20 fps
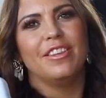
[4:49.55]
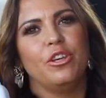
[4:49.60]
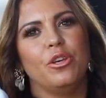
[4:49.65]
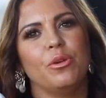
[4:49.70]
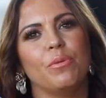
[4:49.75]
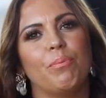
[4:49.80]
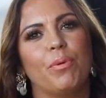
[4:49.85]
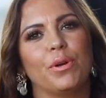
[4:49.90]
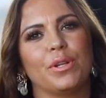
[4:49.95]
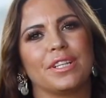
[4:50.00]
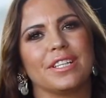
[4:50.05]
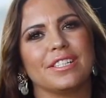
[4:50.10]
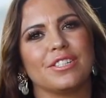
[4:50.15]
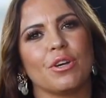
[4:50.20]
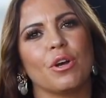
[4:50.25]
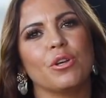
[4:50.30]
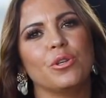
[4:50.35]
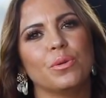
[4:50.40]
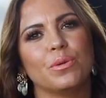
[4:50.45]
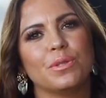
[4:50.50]
You put this
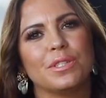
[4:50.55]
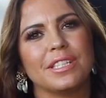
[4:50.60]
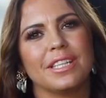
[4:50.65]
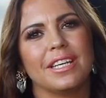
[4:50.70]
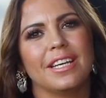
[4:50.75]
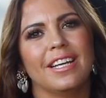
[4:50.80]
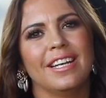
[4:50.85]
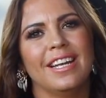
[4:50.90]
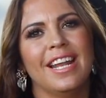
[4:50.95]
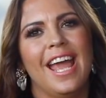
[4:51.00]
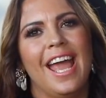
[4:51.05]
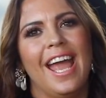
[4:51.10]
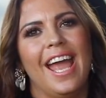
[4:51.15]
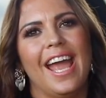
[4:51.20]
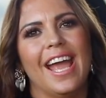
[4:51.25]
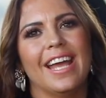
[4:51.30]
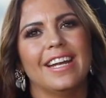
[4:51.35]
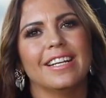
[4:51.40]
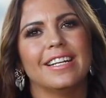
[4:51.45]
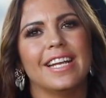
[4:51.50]
on your skin
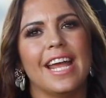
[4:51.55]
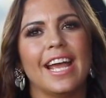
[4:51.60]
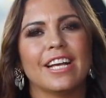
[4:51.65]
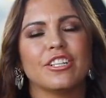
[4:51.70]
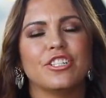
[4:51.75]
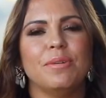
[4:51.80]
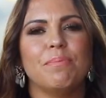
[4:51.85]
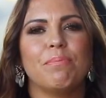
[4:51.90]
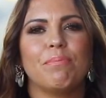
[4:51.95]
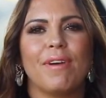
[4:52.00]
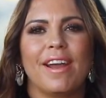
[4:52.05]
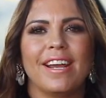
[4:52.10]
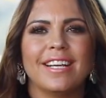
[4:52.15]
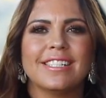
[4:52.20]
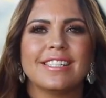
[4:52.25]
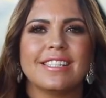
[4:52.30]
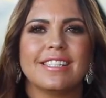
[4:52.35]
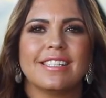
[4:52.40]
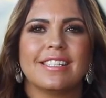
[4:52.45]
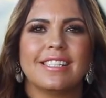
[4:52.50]
and it actually
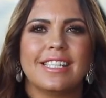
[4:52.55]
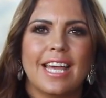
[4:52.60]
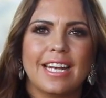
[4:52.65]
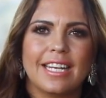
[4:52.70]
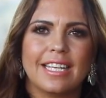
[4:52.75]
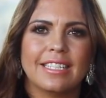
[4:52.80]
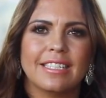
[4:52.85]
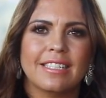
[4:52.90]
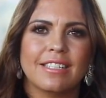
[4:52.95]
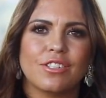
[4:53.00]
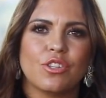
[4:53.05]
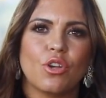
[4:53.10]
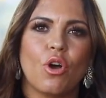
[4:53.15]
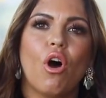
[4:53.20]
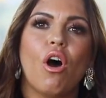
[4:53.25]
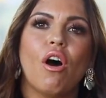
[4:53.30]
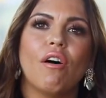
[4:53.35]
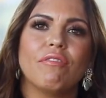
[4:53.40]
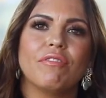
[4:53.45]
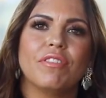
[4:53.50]
breaks the staticness
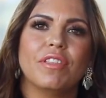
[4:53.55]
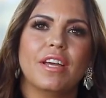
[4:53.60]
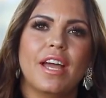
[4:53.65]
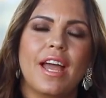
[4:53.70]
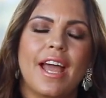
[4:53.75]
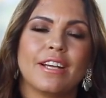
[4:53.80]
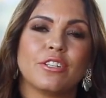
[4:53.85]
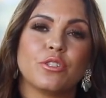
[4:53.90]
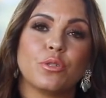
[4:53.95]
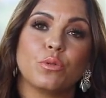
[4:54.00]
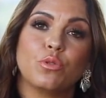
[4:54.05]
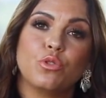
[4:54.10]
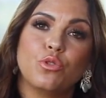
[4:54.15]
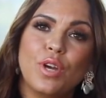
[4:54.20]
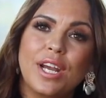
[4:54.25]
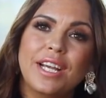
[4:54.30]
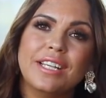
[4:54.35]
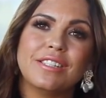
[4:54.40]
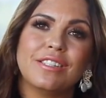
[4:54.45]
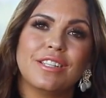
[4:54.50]
of the actual
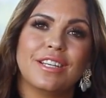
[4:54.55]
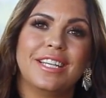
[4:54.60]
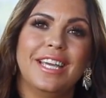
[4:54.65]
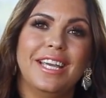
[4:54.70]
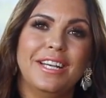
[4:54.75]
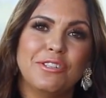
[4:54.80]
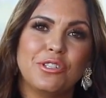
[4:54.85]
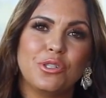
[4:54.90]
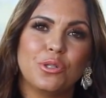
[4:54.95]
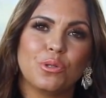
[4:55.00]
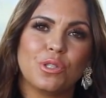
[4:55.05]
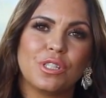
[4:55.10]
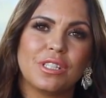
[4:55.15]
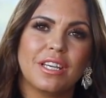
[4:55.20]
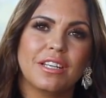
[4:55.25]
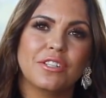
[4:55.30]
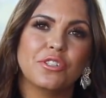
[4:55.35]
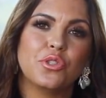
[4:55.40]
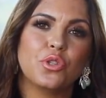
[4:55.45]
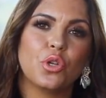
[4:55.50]
dress against your
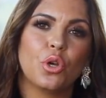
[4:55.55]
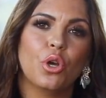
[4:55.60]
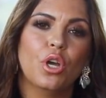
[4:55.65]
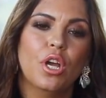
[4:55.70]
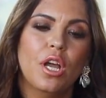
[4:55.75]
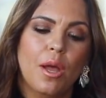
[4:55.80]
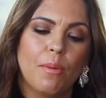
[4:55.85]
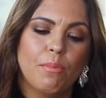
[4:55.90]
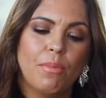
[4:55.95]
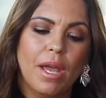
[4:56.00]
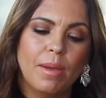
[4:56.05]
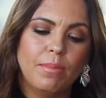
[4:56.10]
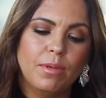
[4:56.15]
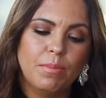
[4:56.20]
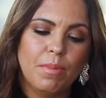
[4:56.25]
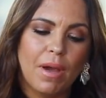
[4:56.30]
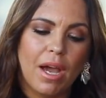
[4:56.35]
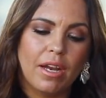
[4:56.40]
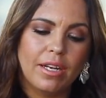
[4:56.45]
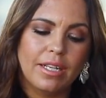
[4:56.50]
skin. So baby
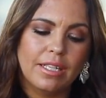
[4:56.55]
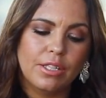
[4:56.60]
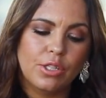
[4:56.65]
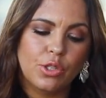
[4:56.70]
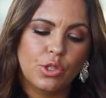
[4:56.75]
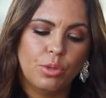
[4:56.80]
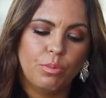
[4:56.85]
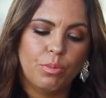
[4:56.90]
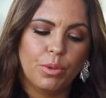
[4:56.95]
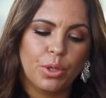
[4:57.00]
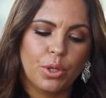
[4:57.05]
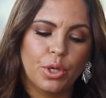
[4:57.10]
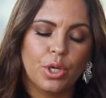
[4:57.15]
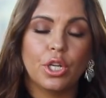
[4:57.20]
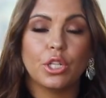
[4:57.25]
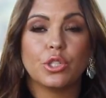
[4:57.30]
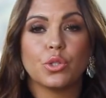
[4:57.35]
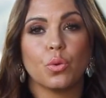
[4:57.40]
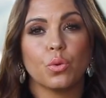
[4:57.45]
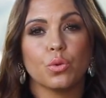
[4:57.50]
powder is super good.
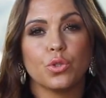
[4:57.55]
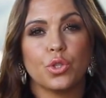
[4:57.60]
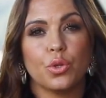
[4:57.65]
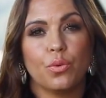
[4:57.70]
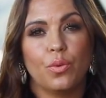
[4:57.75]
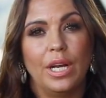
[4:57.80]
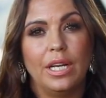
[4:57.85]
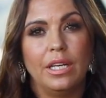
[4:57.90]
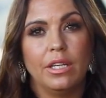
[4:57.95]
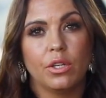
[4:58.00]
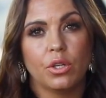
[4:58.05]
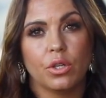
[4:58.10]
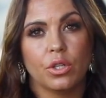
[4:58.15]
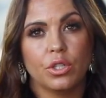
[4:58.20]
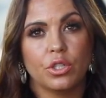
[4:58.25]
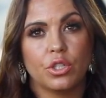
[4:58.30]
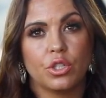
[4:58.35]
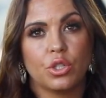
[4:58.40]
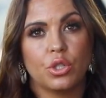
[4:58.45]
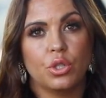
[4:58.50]
It's also really
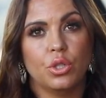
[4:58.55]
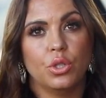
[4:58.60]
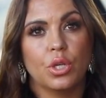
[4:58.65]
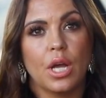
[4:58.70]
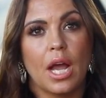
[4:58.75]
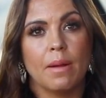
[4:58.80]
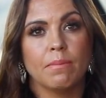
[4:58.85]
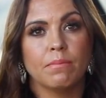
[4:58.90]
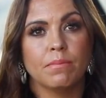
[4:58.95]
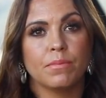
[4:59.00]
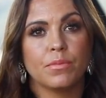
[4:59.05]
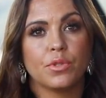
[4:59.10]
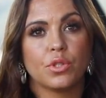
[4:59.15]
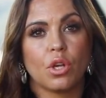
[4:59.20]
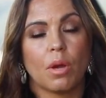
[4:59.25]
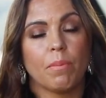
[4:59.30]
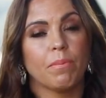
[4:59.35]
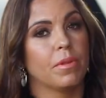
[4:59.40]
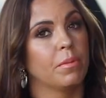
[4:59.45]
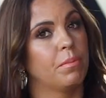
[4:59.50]
good to
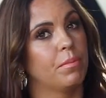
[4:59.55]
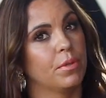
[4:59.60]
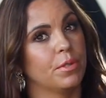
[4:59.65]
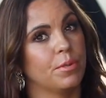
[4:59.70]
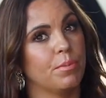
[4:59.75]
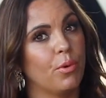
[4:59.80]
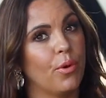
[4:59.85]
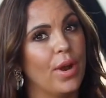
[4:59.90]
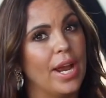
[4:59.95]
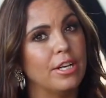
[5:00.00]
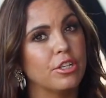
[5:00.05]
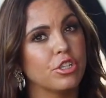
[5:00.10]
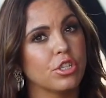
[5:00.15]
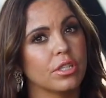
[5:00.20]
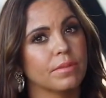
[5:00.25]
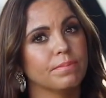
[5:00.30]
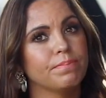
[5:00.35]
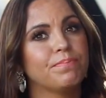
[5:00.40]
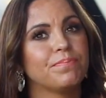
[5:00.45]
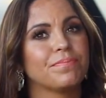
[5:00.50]
stop the
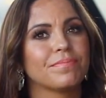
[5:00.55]
perspiration.